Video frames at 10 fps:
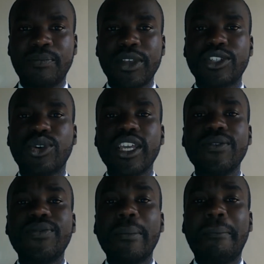So
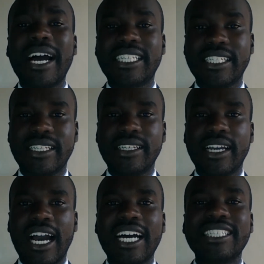if a party
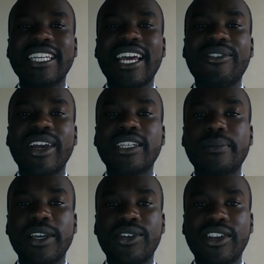has a direct
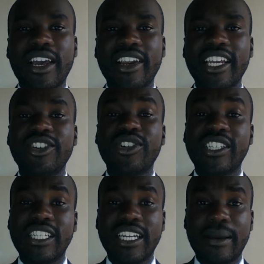pecuniary
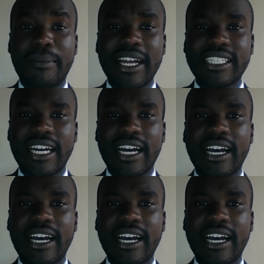interest in a matter,